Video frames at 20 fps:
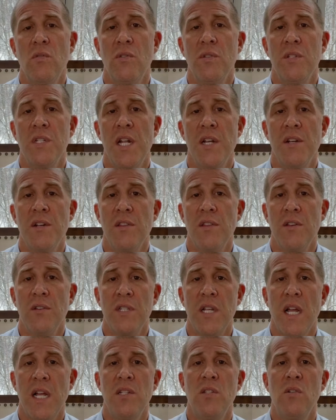under those
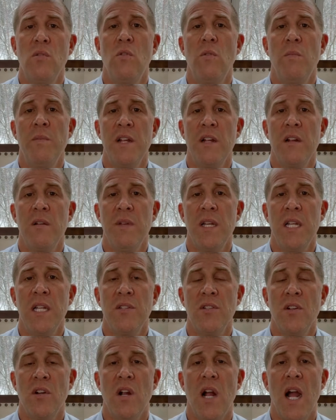high school pyramids
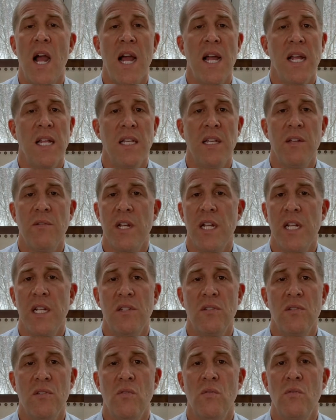are highly
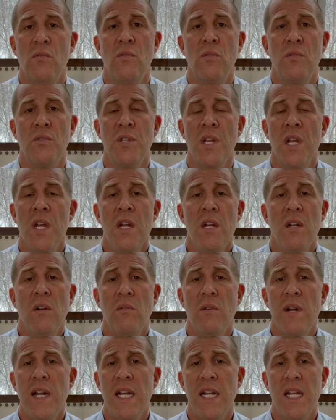rated schools,
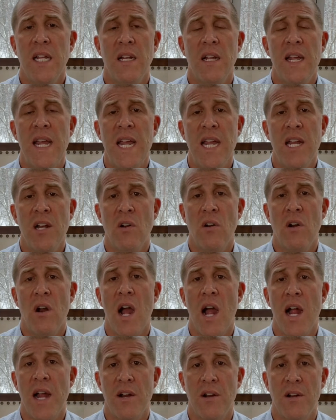rated 8 or
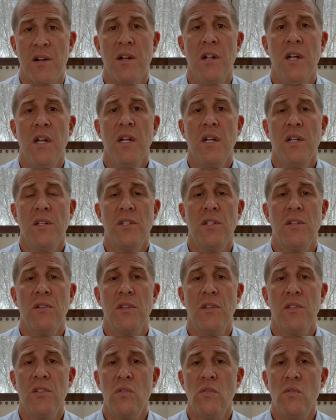higher. So
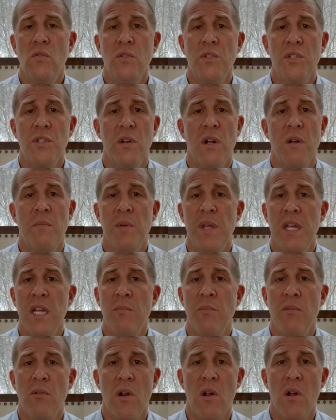the schools are a big
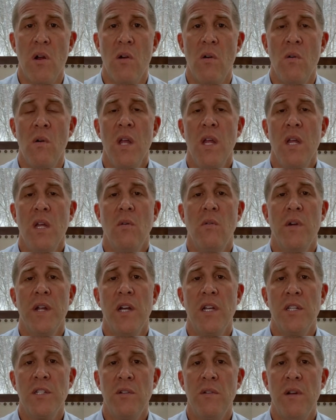pro. We
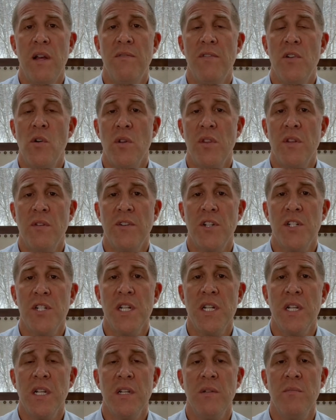also have Northern
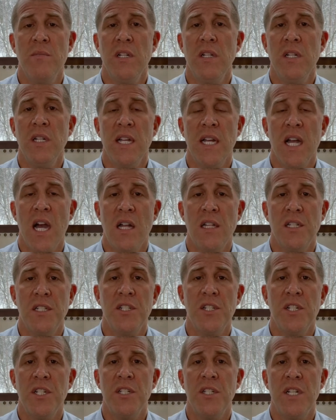Virginia Community College
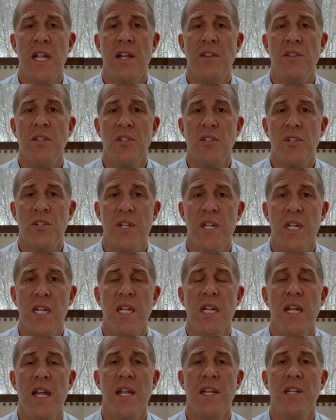just down the
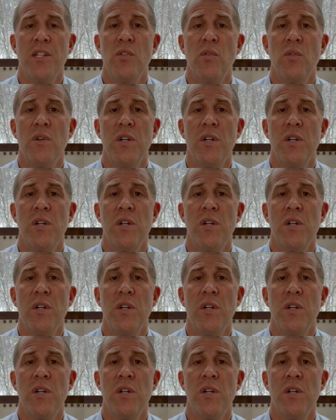street, and George